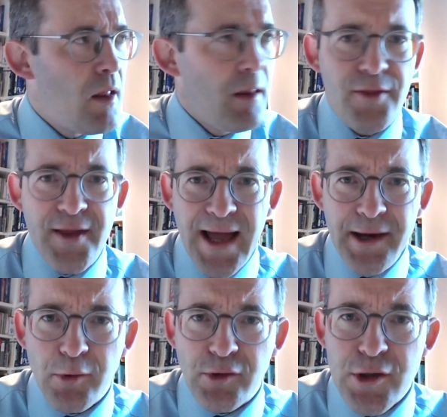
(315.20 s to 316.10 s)
The
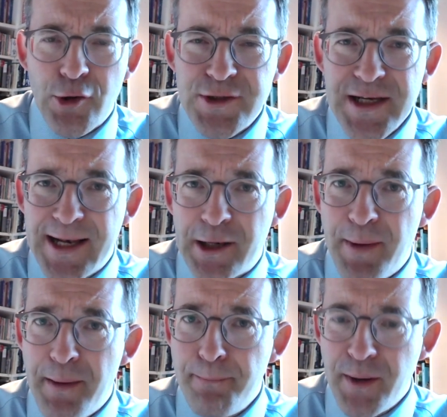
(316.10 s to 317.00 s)
animals looked a little
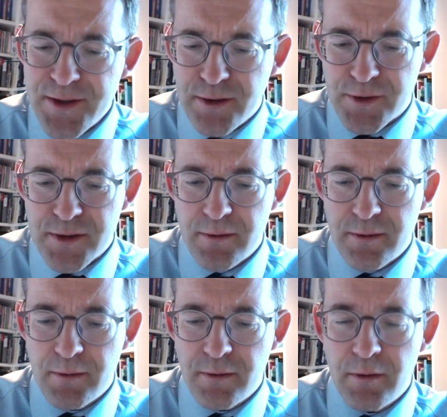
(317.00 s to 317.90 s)
bit puzzled.
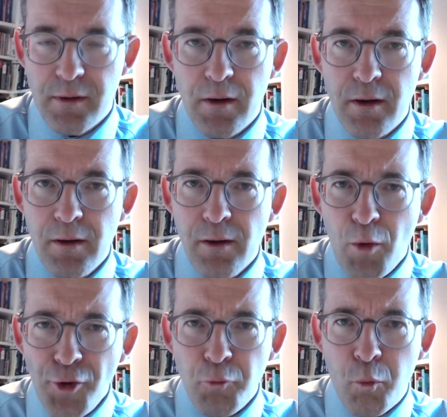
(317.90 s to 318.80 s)

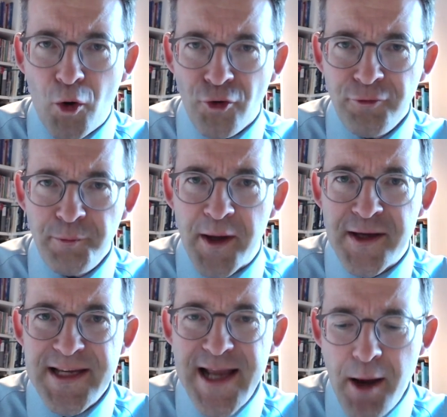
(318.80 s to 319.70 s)
What was
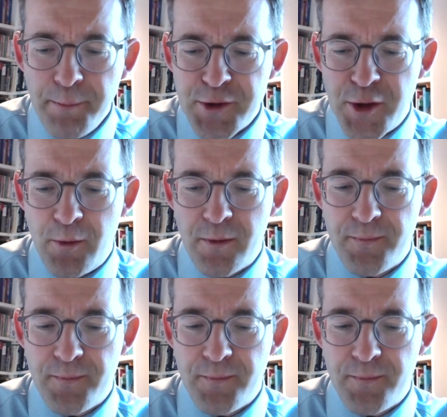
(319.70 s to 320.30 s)
Percy up to?